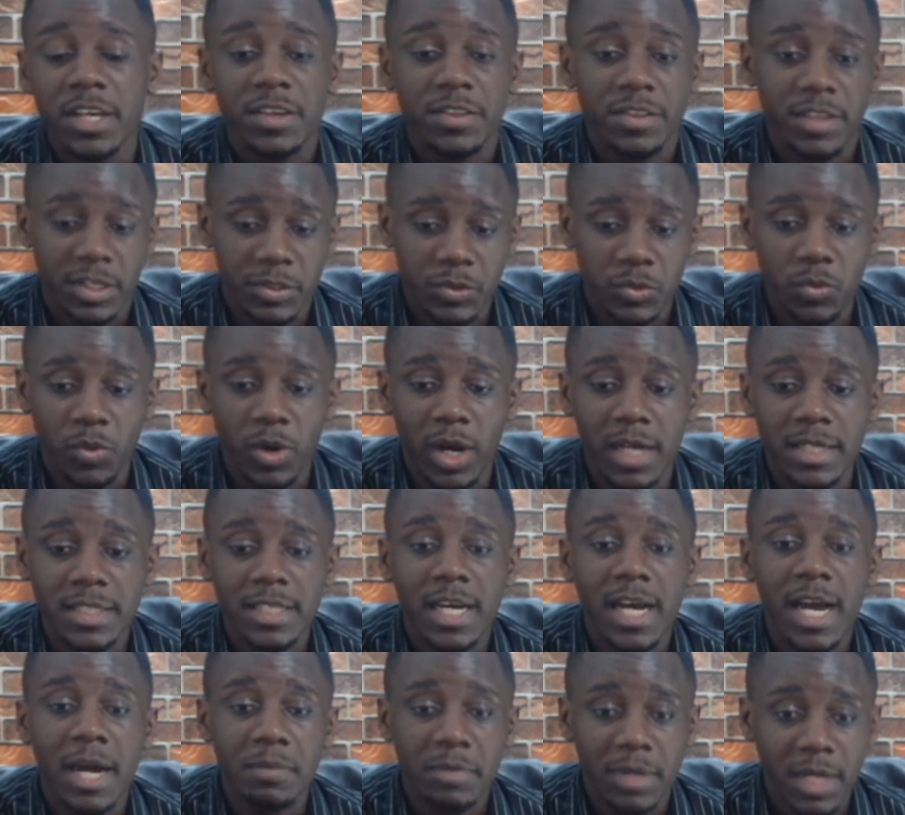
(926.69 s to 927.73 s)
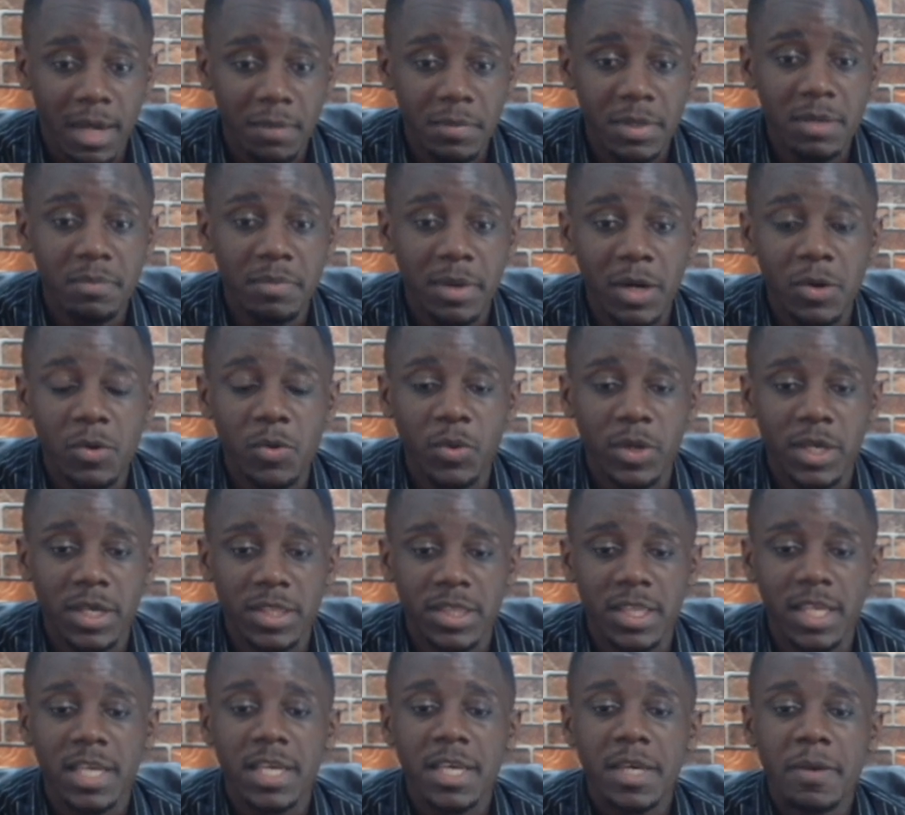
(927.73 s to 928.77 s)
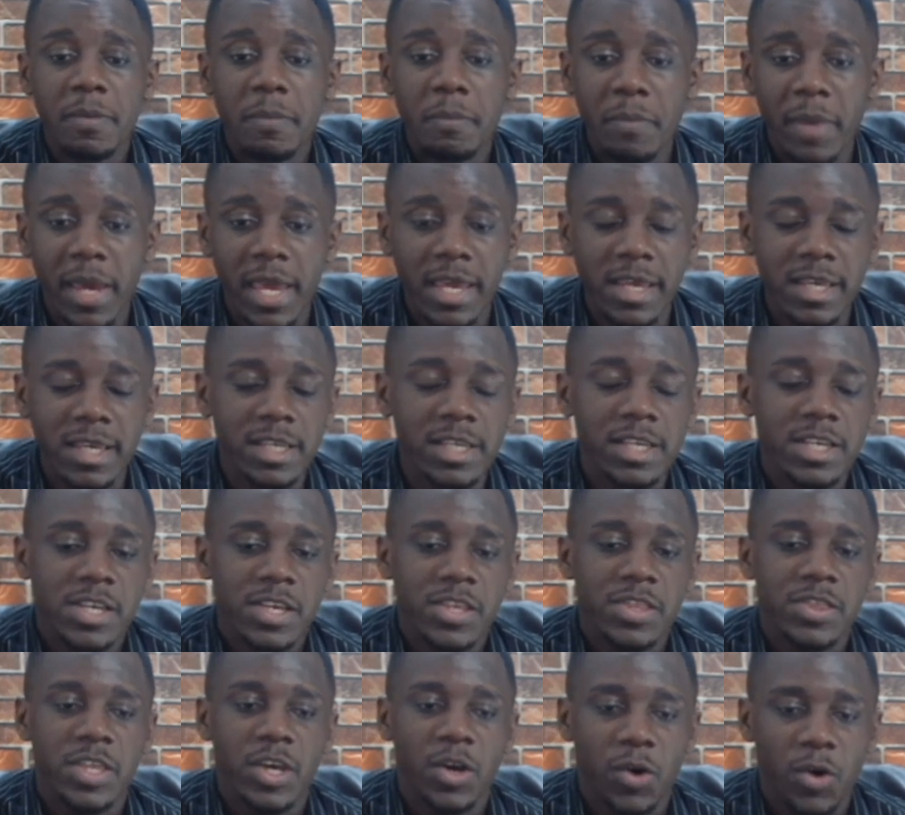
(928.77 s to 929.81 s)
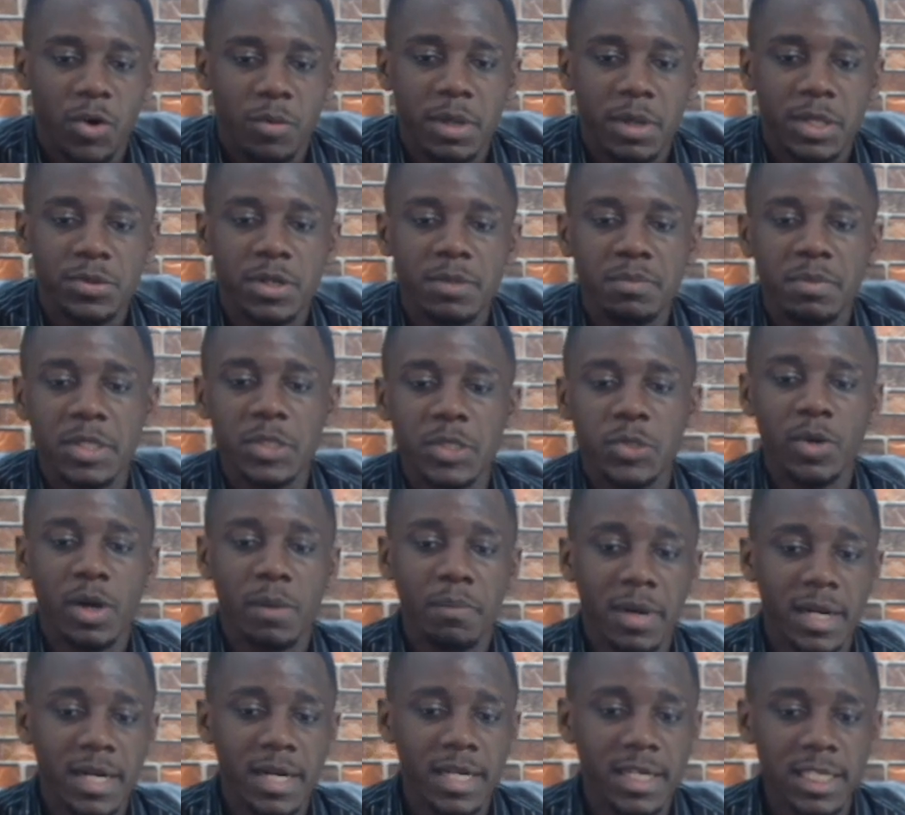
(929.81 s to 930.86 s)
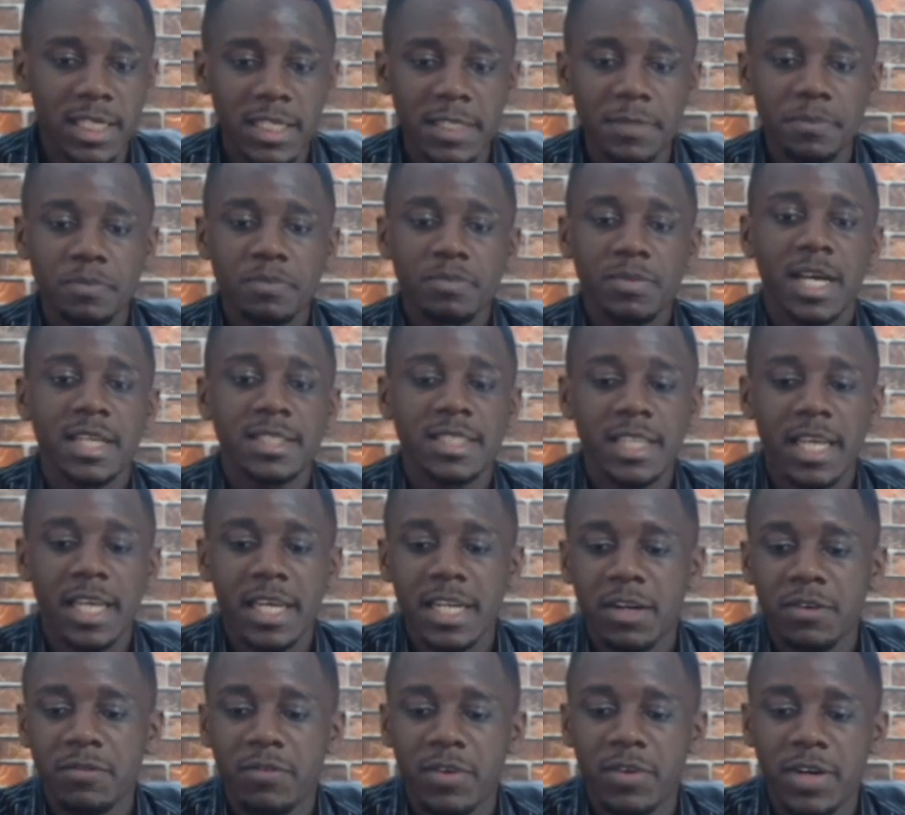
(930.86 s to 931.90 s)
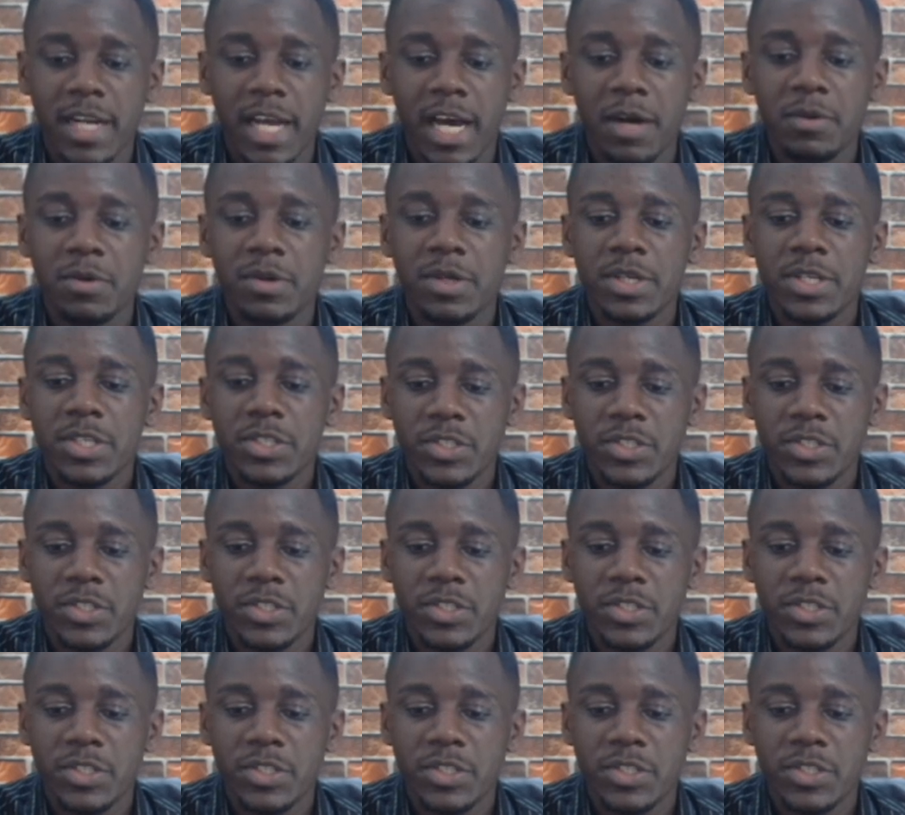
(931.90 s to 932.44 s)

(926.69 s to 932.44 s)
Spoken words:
That's what I'm coming back with. May the Almighty Lord bless you abundantly. I sign out for now.